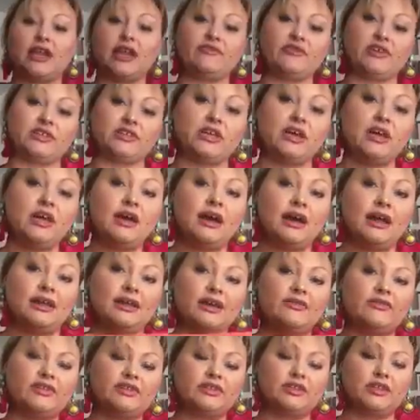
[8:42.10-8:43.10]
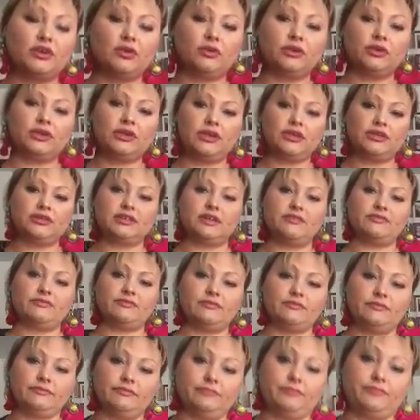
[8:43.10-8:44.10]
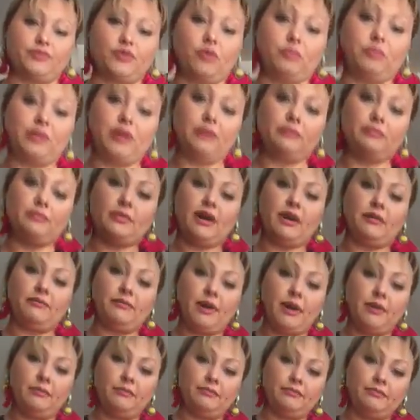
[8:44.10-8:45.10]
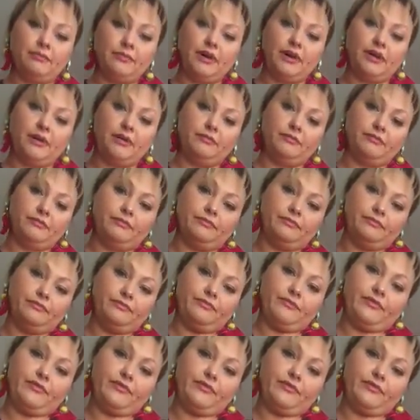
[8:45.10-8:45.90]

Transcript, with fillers: I love it. The only problem I'm